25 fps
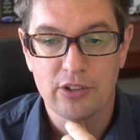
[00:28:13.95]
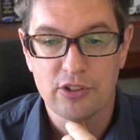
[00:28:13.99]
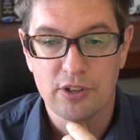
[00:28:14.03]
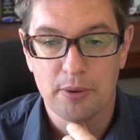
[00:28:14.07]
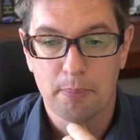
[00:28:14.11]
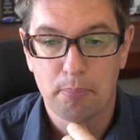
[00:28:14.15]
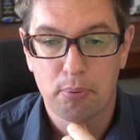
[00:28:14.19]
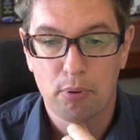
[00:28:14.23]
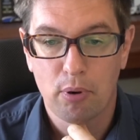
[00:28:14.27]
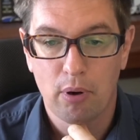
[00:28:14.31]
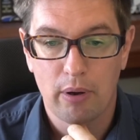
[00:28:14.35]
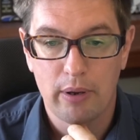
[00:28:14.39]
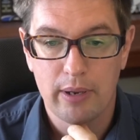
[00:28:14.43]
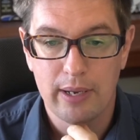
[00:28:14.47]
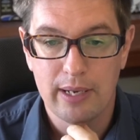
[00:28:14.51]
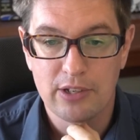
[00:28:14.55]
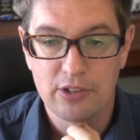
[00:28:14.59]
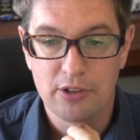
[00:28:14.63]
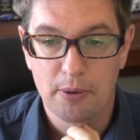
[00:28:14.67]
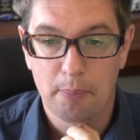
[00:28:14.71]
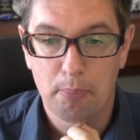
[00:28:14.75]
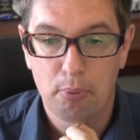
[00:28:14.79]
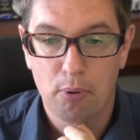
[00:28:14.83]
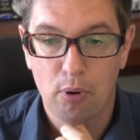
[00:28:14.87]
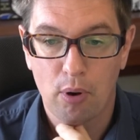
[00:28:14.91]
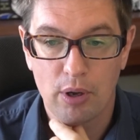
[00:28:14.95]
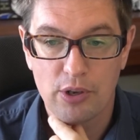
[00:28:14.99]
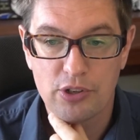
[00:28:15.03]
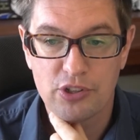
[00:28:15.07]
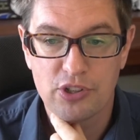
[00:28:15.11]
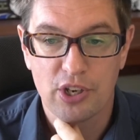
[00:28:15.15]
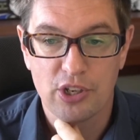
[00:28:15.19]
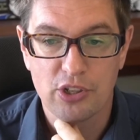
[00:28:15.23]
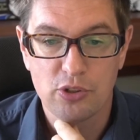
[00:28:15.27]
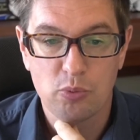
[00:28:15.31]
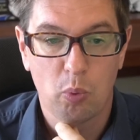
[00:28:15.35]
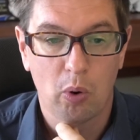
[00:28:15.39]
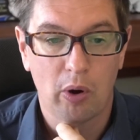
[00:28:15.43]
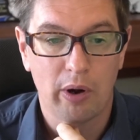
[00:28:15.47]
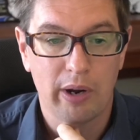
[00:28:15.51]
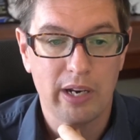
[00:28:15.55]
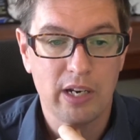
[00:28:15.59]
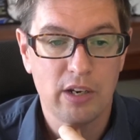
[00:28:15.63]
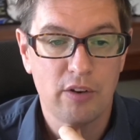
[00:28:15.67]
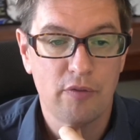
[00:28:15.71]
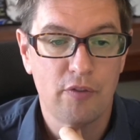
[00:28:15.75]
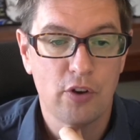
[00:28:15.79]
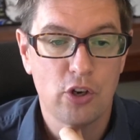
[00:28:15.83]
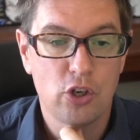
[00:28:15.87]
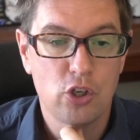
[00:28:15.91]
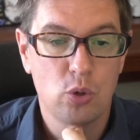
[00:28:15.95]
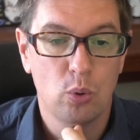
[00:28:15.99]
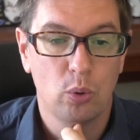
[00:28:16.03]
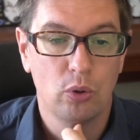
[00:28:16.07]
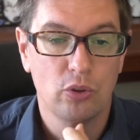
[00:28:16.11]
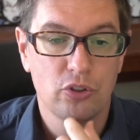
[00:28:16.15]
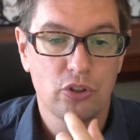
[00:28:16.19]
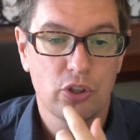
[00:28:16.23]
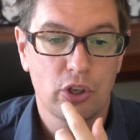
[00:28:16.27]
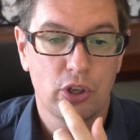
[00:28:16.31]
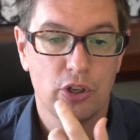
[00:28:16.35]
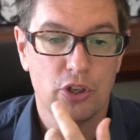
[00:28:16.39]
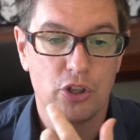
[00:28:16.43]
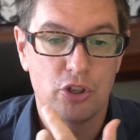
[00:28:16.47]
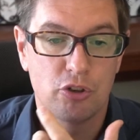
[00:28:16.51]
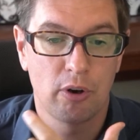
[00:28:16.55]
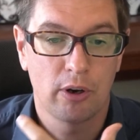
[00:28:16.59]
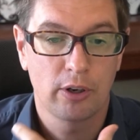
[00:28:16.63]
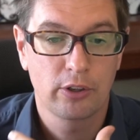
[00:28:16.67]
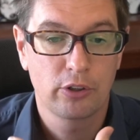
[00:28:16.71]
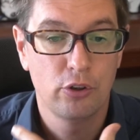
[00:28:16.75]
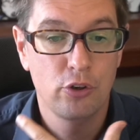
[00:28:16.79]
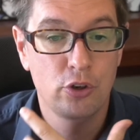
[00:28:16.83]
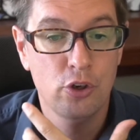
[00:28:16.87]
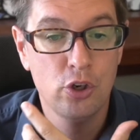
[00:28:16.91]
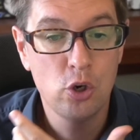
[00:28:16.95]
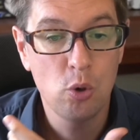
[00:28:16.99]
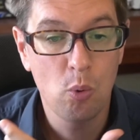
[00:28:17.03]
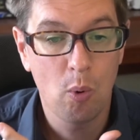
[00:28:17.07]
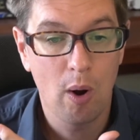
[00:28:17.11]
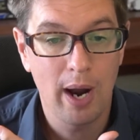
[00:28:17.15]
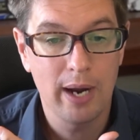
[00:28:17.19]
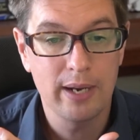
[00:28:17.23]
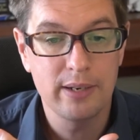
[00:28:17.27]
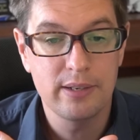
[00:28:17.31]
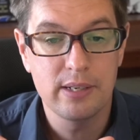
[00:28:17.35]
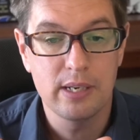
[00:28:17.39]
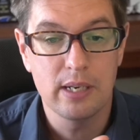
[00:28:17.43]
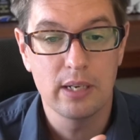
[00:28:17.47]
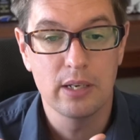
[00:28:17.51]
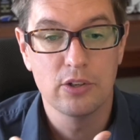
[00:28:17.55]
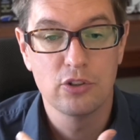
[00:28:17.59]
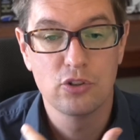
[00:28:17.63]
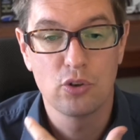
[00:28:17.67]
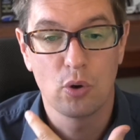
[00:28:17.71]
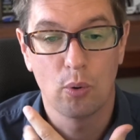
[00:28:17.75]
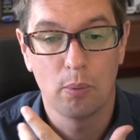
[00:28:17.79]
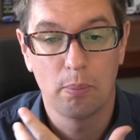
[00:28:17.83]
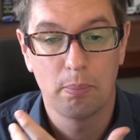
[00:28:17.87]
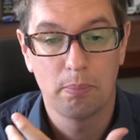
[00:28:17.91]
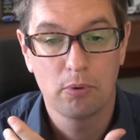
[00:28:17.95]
a process where individuals construct new ideas or